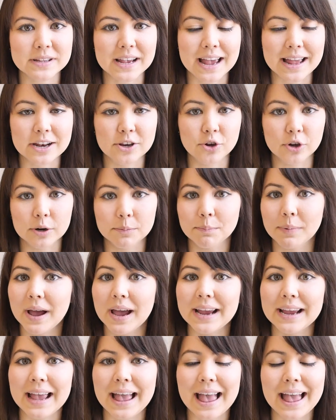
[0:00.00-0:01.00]
and you could
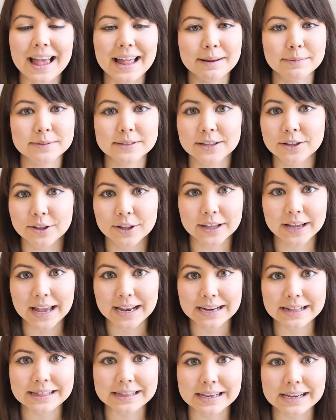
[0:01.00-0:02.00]
buy absolutely
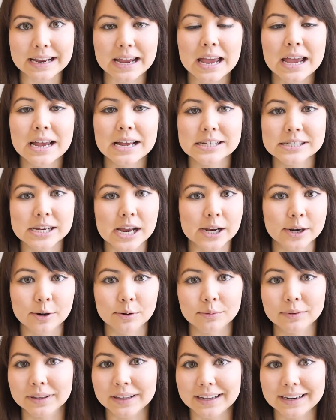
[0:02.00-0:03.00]
anything
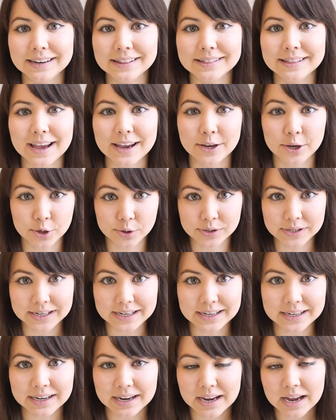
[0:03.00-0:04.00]
taiko related that you
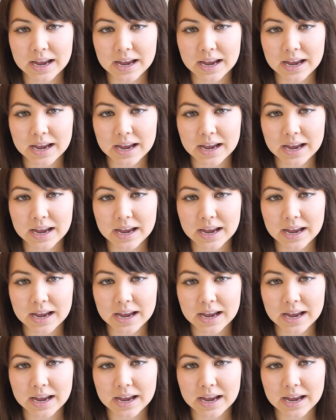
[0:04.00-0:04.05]
need.